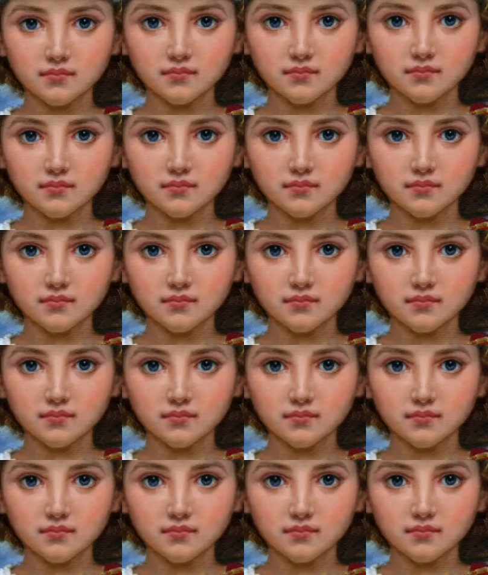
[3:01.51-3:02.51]

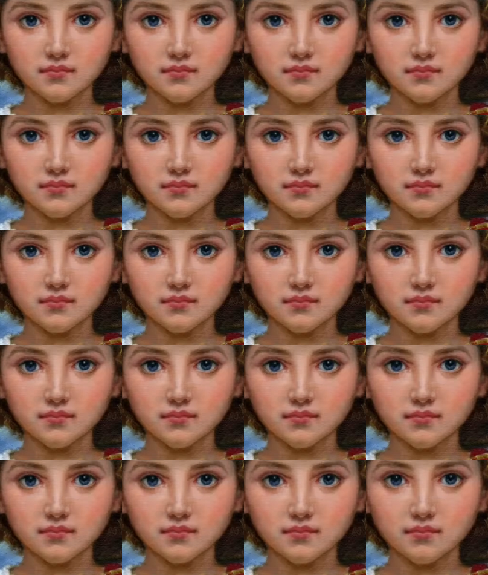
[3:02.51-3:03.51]

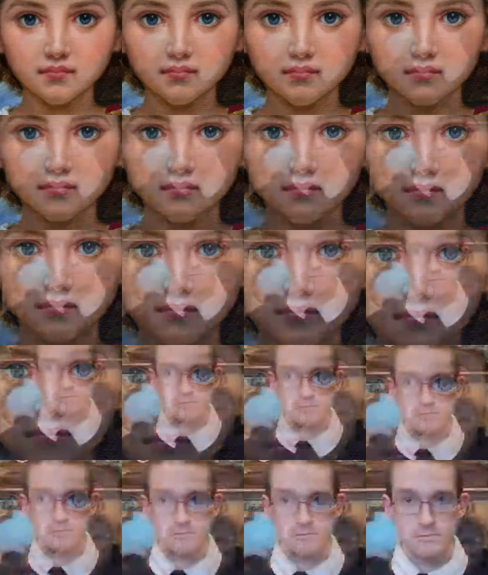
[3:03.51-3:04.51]

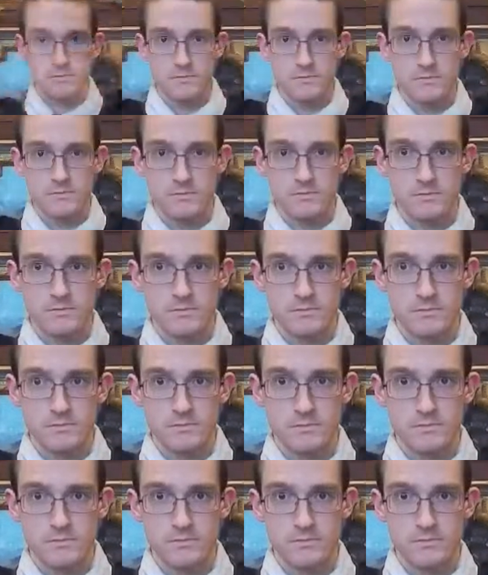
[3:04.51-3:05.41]
[no speech]